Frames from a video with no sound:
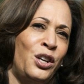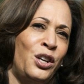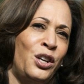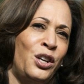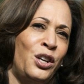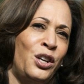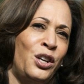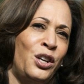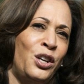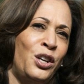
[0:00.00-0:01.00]

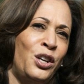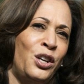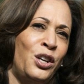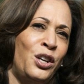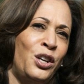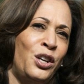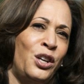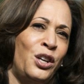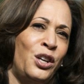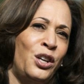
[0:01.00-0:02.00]

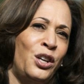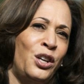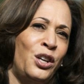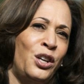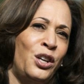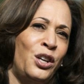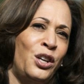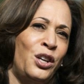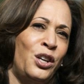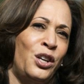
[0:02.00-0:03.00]

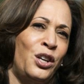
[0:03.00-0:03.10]
(no lip movement)